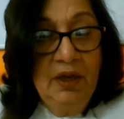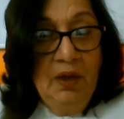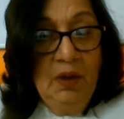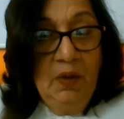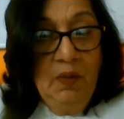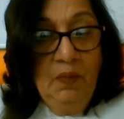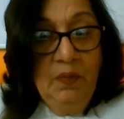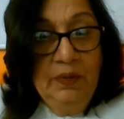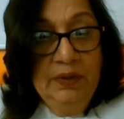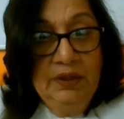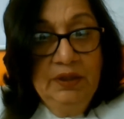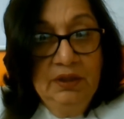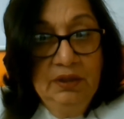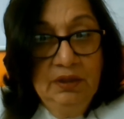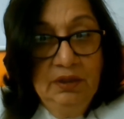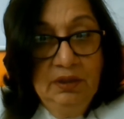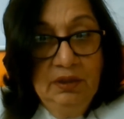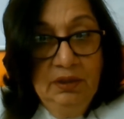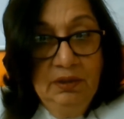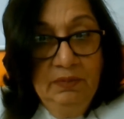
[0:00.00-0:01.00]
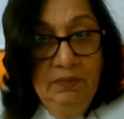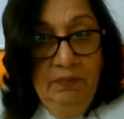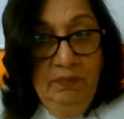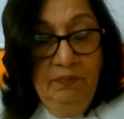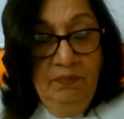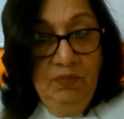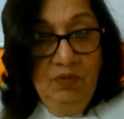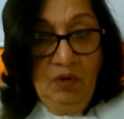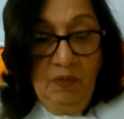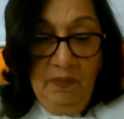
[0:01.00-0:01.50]
Uh, now safranin
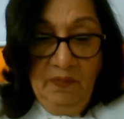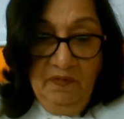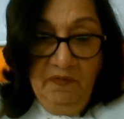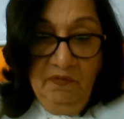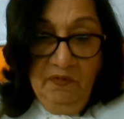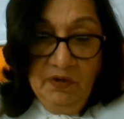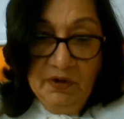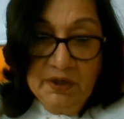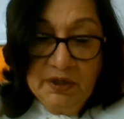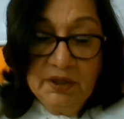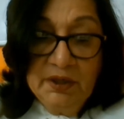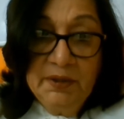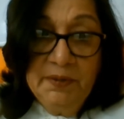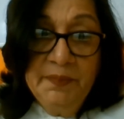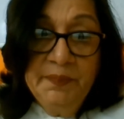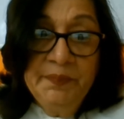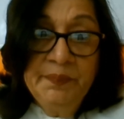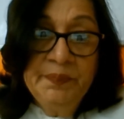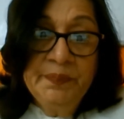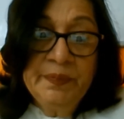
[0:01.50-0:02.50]
is a very general